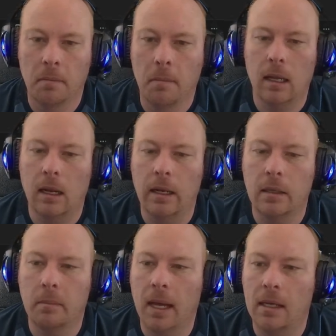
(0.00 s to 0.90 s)
and I need
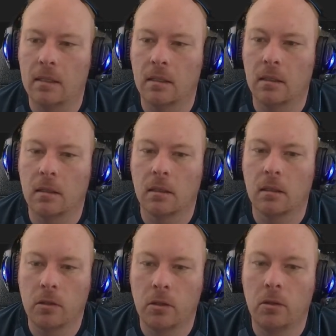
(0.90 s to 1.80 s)
to pass it
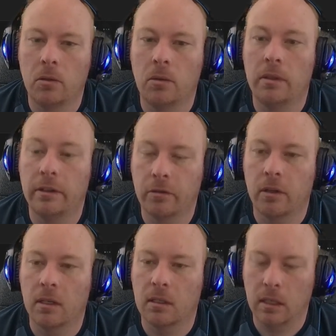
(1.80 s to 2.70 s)
two
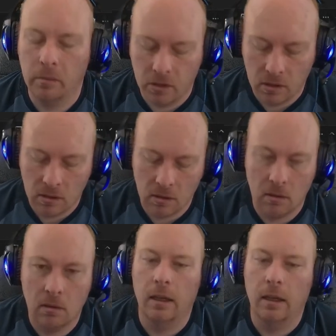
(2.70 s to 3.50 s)
different images.